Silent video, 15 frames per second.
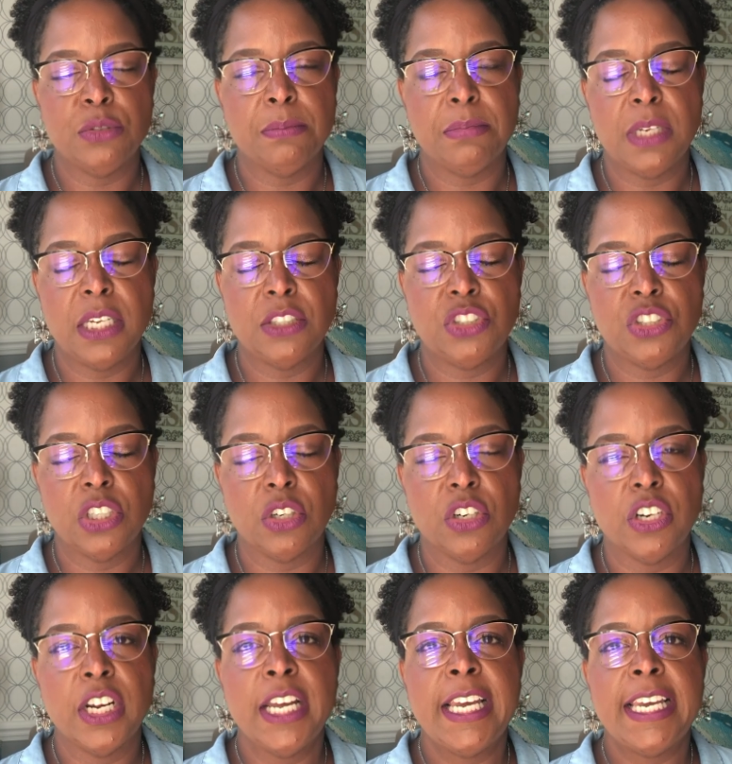your blood
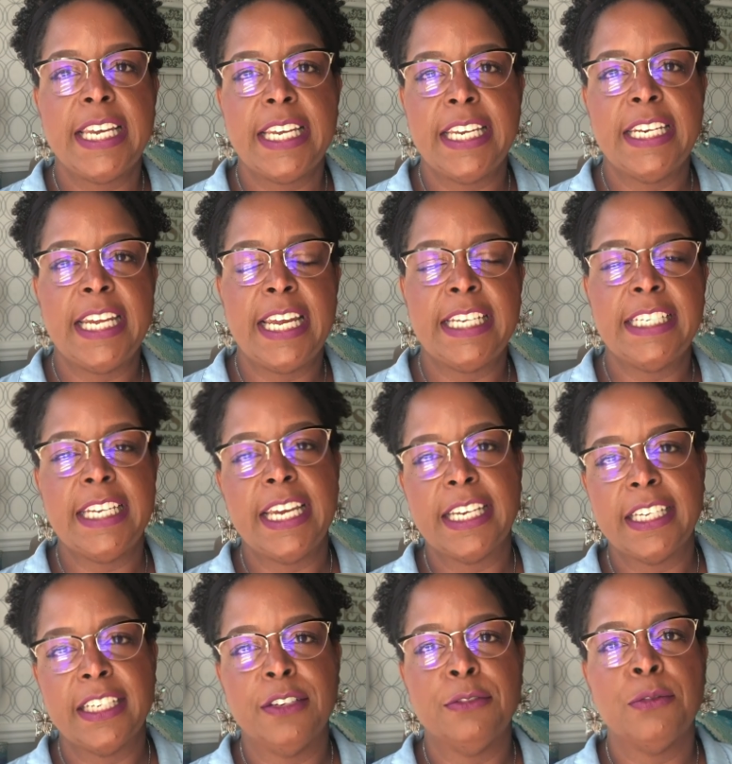sugar in a
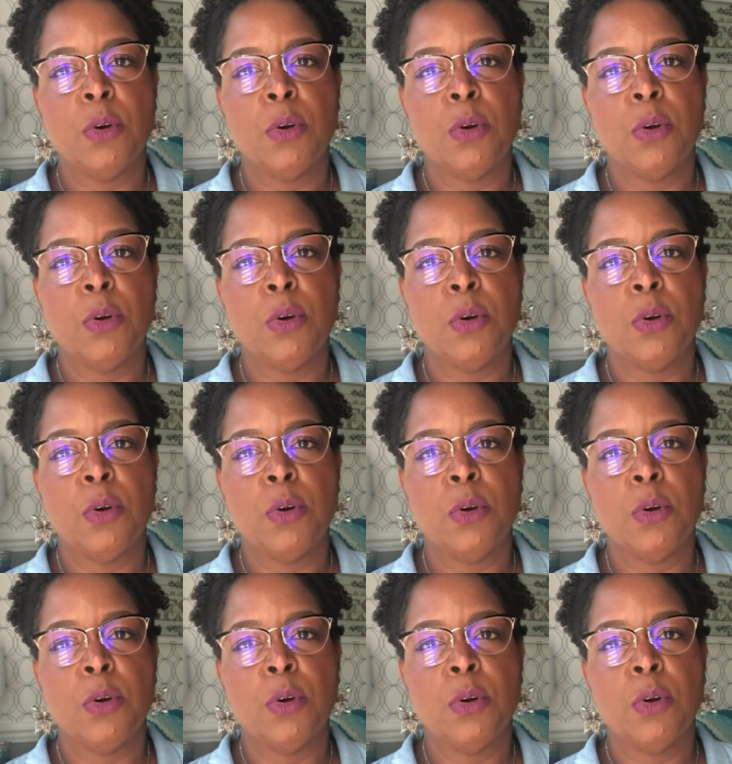negative